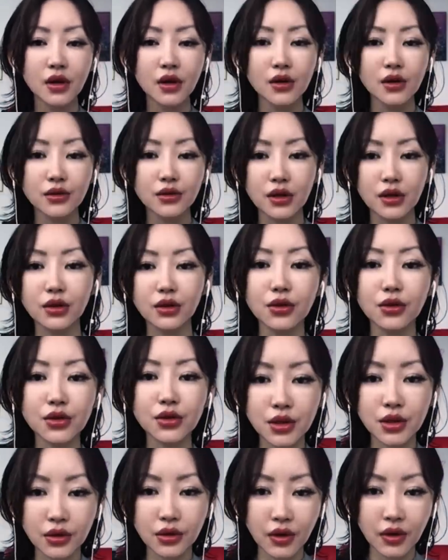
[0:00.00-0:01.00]
So in
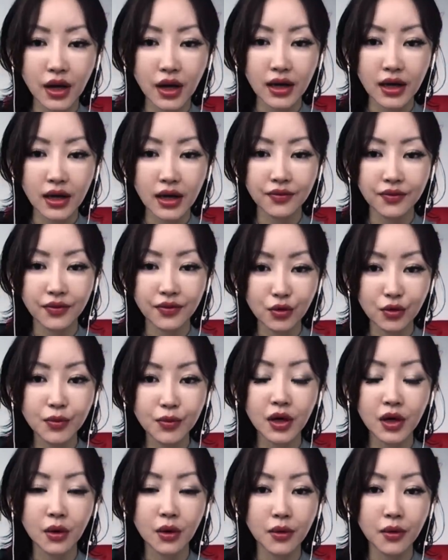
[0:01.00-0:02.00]
North Korea, if you
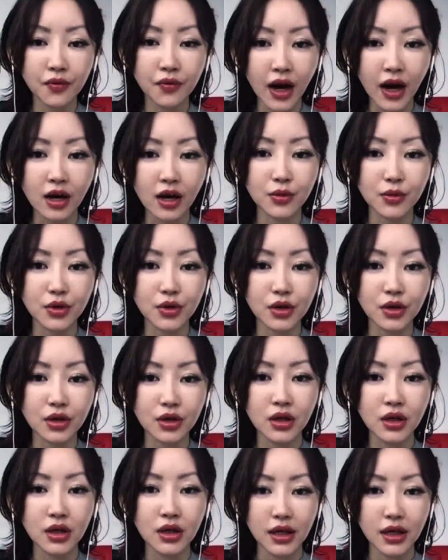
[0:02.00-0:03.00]
become a farmer,
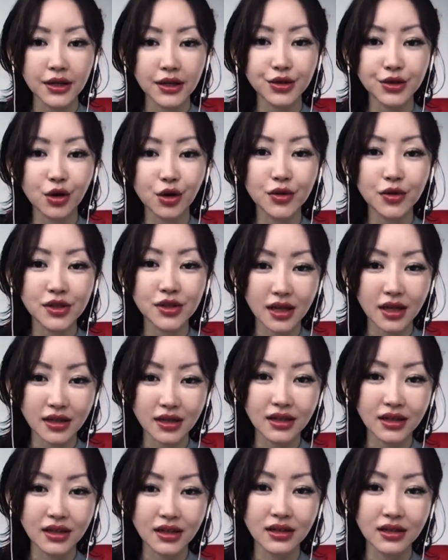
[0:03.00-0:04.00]
it's almost
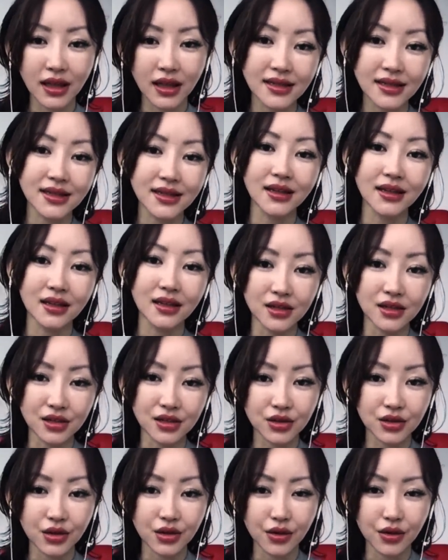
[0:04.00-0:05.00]
like death that
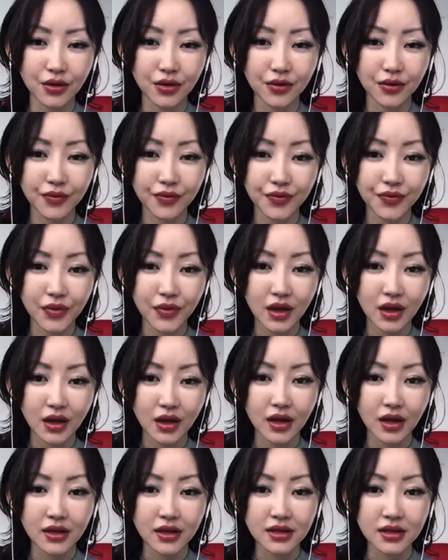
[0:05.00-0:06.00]
sentence to you
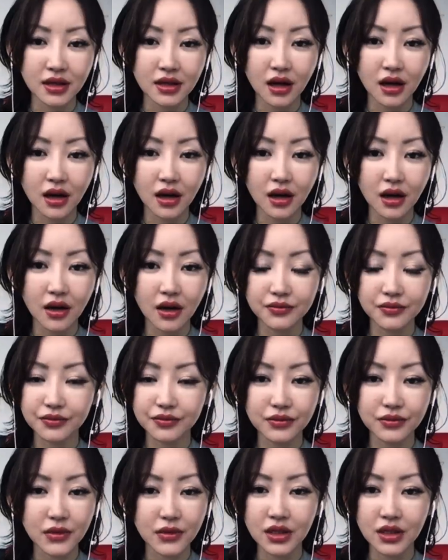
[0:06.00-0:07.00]
it's uh
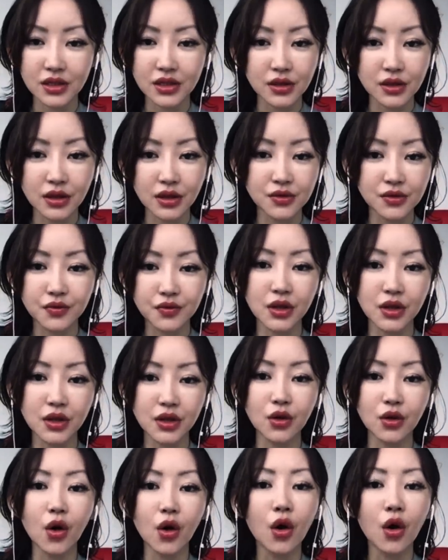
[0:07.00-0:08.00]
it's there's really
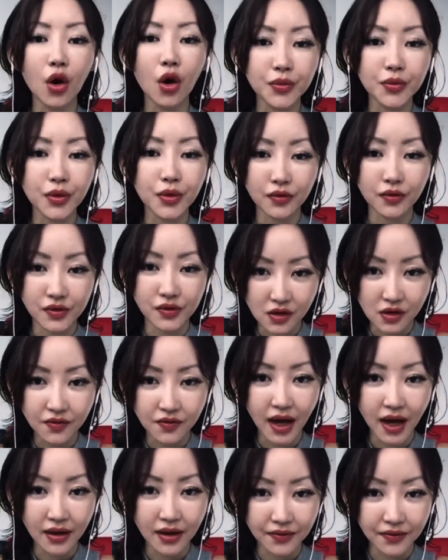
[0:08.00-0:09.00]
no hope of
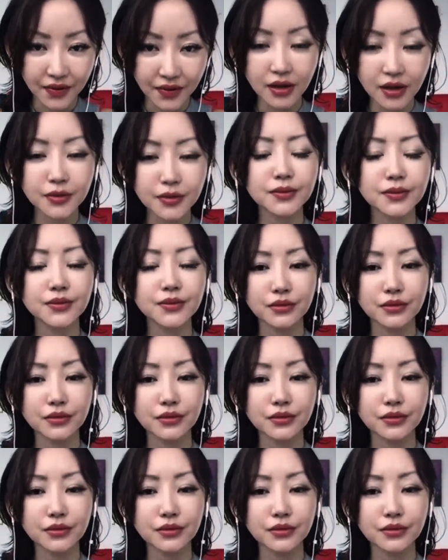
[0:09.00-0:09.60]
surviving.